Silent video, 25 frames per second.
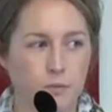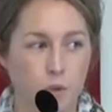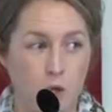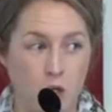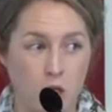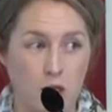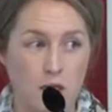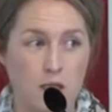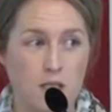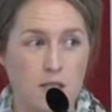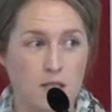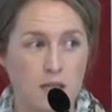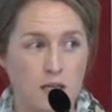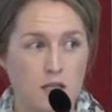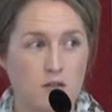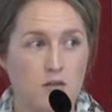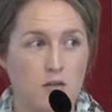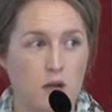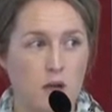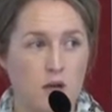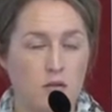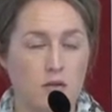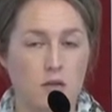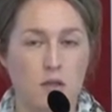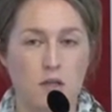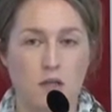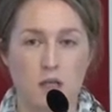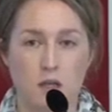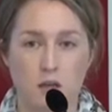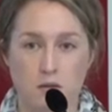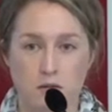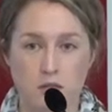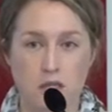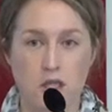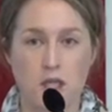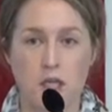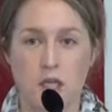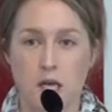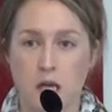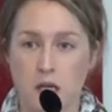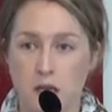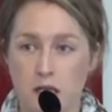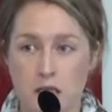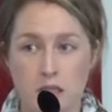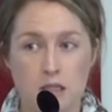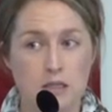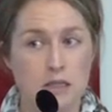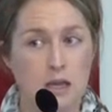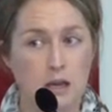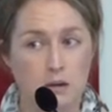working in a sexual health clinic, I'll tell you now,
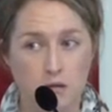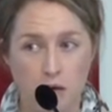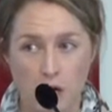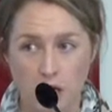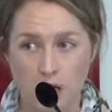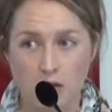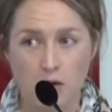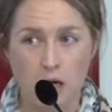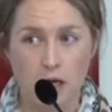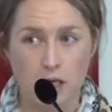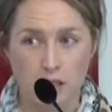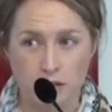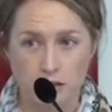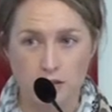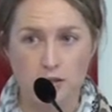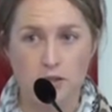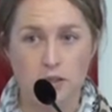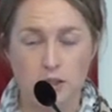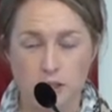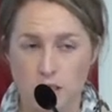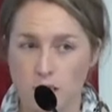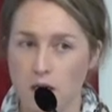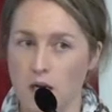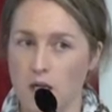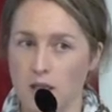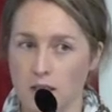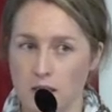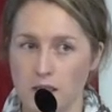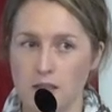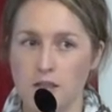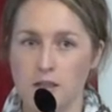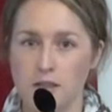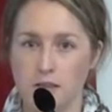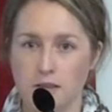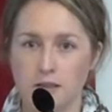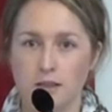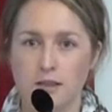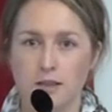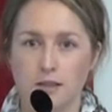things get cray-cray in Thailand.